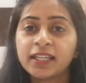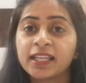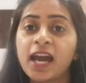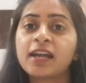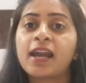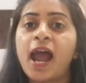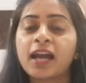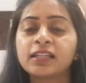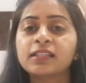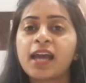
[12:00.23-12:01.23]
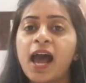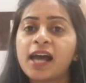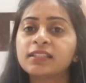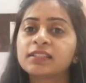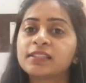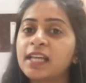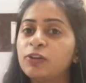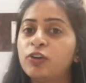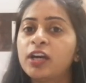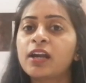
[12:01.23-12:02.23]
they are acting as
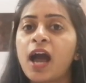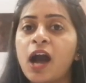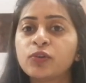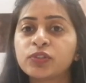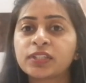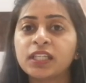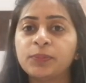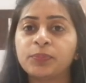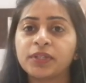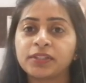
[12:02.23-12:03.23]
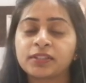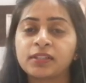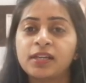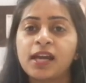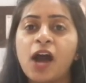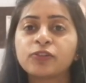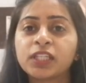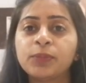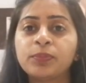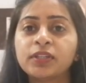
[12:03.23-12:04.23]
cellular housekeepers.
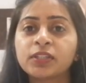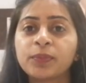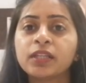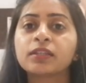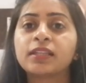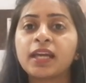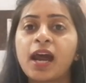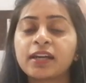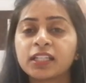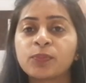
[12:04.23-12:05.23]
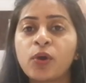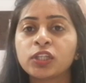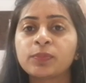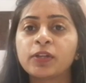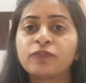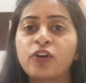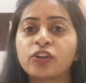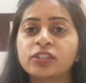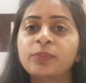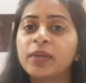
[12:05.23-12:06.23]
Housekeepers means they are responsible
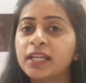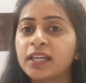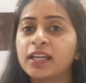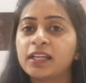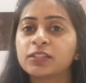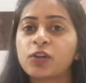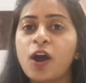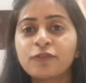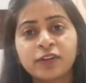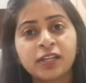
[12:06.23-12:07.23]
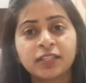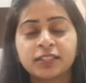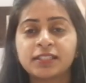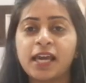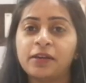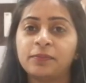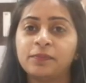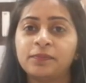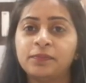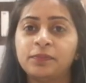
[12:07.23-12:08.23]
for the maintenance of cell.
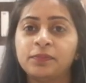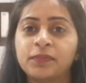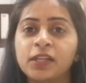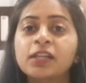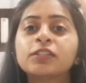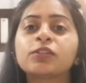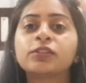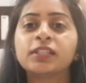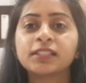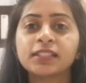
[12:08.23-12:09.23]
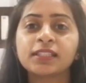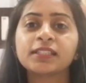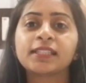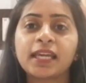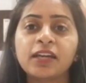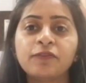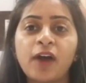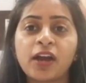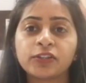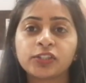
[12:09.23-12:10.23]
So this is the second
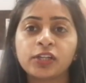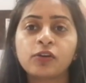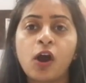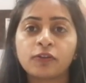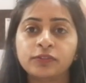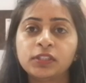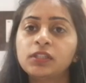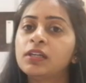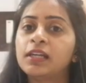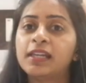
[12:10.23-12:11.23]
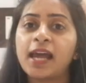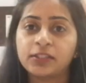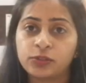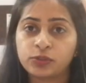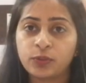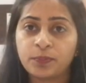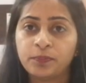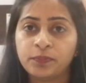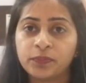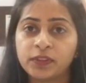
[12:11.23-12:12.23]
function of the lysosome.
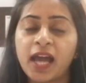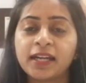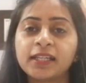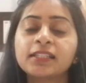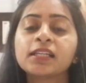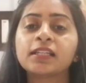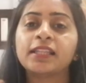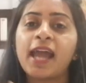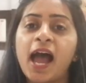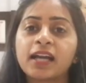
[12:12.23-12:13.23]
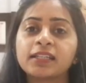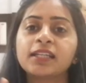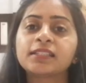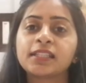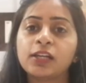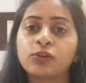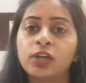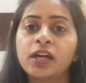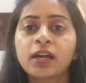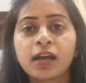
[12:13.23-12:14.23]
That is, they act as
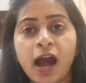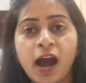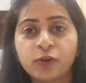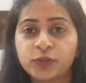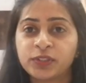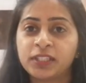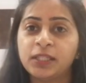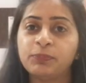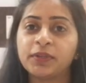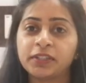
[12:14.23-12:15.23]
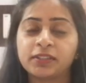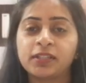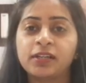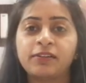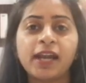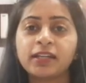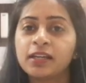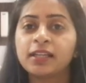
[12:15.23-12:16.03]
cellular housekeepers. Right?